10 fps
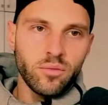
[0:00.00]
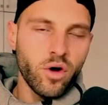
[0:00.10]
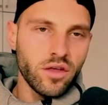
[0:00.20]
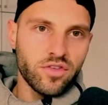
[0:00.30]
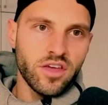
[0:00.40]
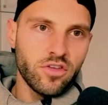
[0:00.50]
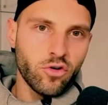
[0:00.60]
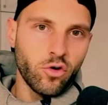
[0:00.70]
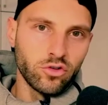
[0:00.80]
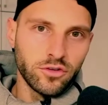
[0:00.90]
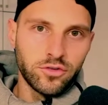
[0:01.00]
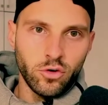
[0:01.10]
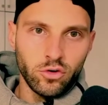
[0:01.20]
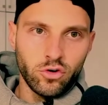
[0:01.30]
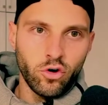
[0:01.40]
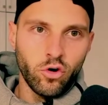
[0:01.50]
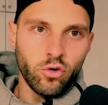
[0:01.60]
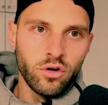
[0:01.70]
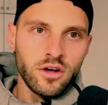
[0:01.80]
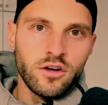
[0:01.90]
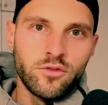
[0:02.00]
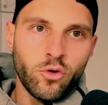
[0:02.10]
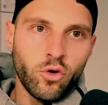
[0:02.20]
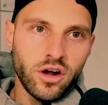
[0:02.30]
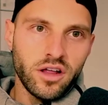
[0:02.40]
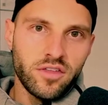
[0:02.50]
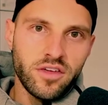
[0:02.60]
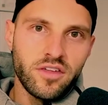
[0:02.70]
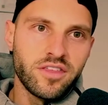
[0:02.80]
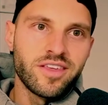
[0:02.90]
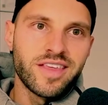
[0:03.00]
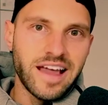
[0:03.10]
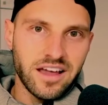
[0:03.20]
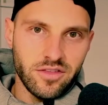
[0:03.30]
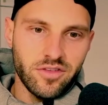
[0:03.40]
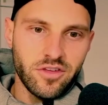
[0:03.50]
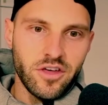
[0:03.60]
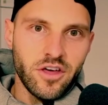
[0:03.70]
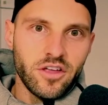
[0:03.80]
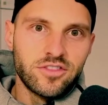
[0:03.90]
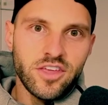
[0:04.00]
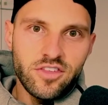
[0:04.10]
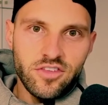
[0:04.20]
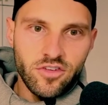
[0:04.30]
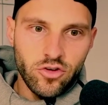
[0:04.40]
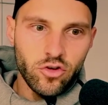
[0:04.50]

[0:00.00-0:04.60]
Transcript: someone stays on the phone call for 60 seconds. This is